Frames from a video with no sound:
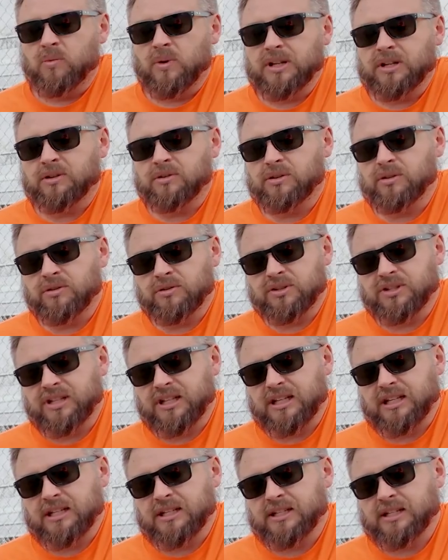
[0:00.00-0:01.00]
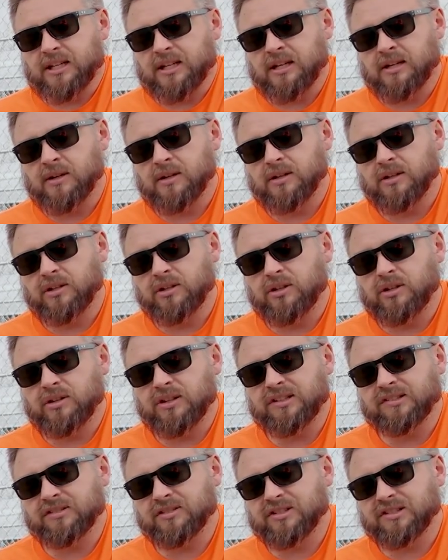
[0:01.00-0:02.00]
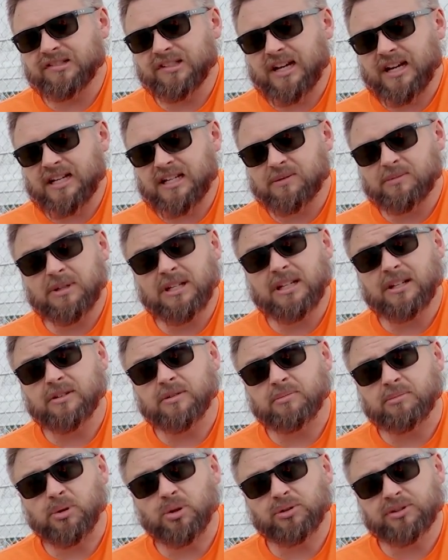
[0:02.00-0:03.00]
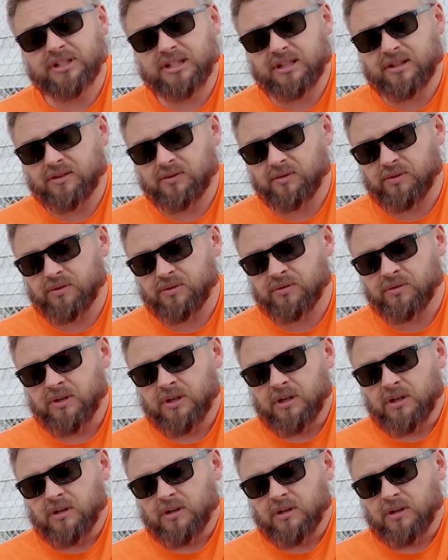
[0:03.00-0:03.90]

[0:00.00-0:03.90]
When you use these are designed to be either bolted through